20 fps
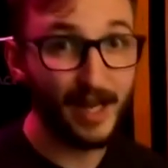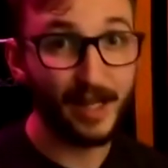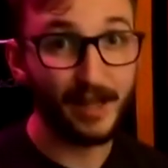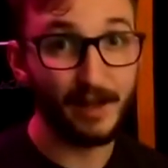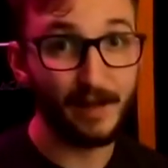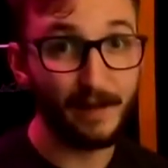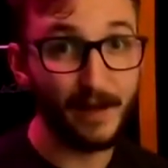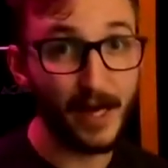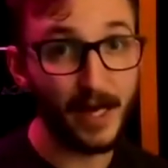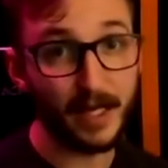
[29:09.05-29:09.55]
The
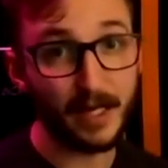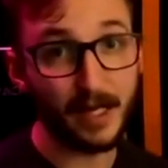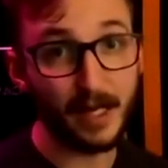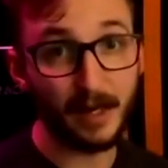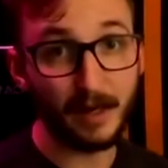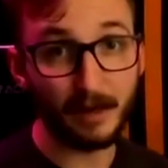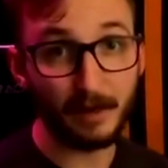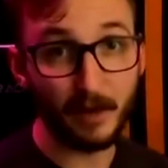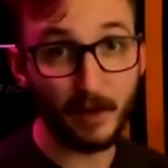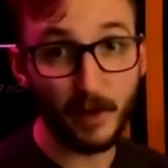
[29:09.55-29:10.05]
fact
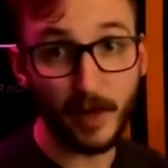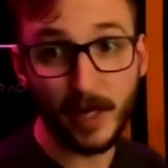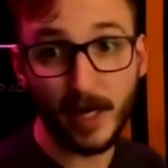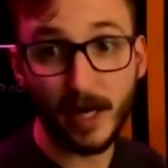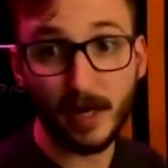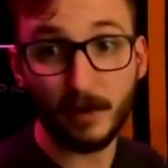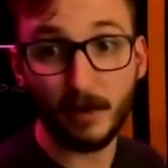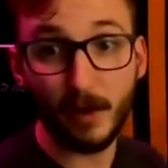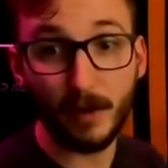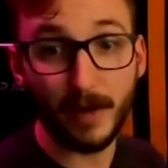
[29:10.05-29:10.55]
that we
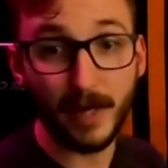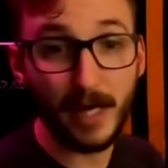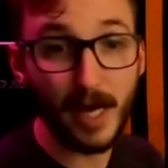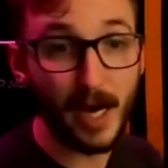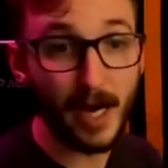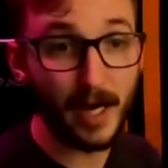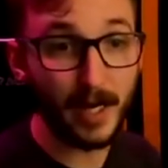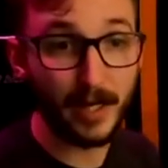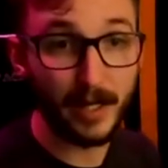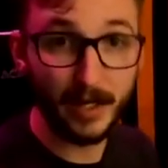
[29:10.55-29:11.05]
got what we
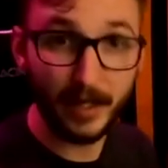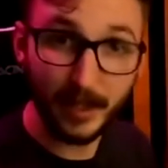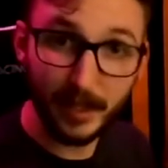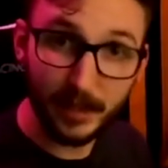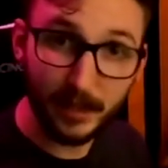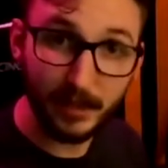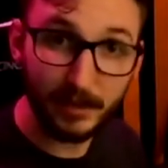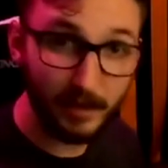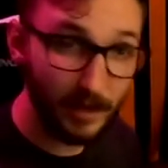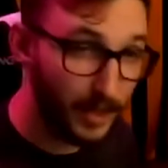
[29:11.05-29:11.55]
got
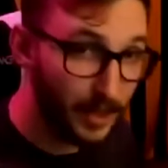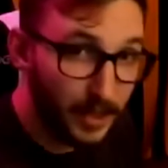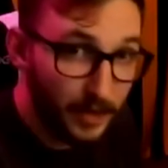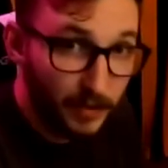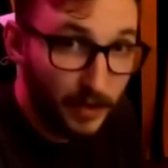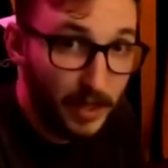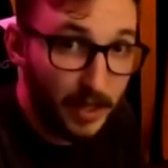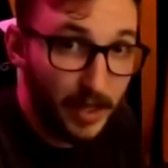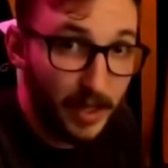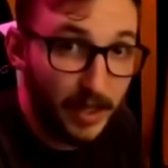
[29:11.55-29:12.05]
is
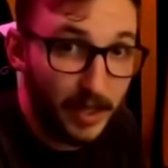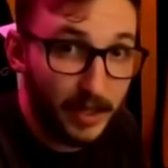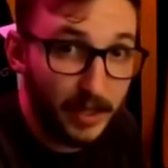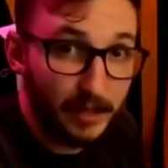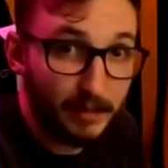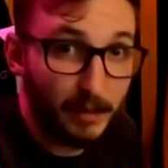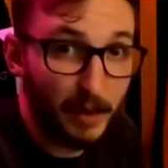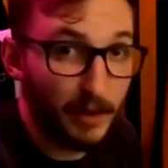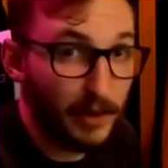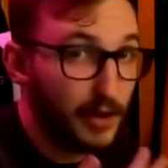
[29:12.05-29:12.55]
what it is,
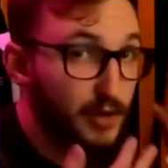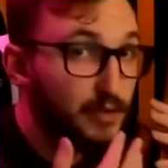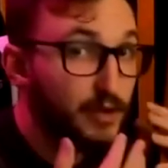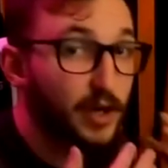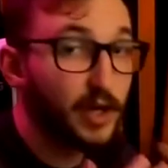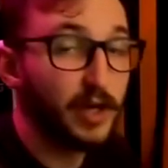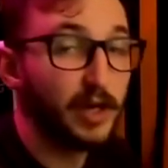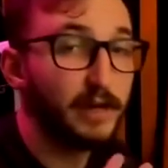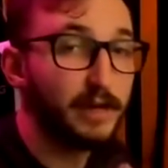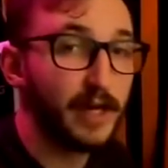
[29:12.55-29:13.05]
but you
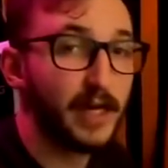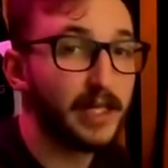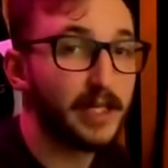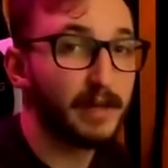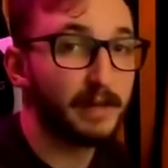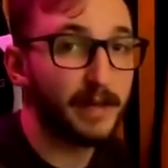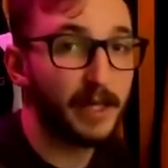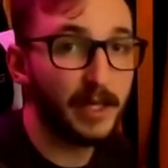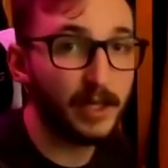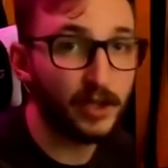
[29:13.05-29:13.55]
could have got
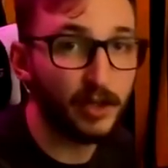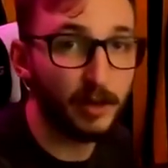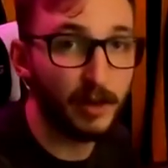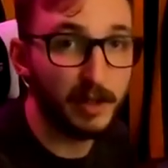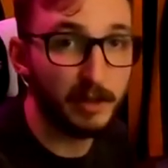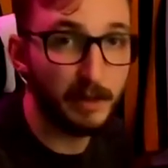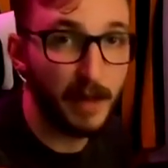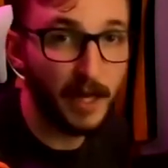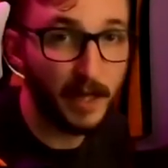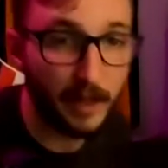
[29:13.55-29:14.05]
something so
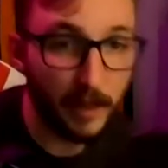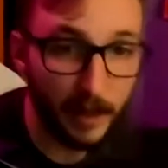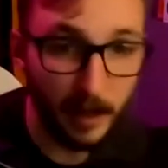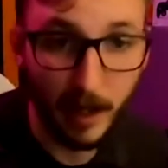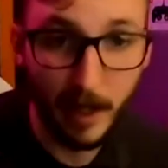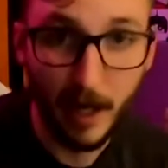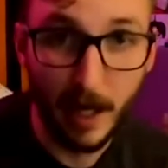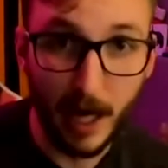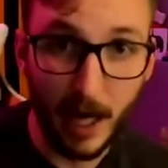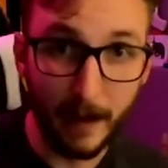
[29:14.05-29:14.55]
much better.
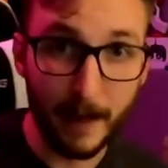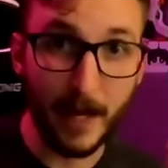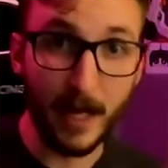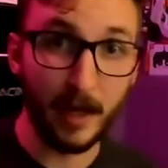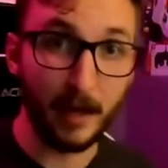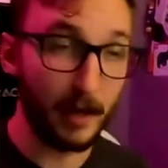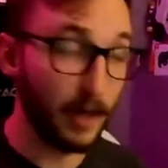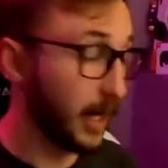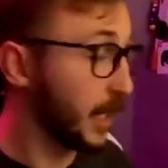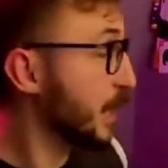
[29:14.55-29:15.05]
I mean, in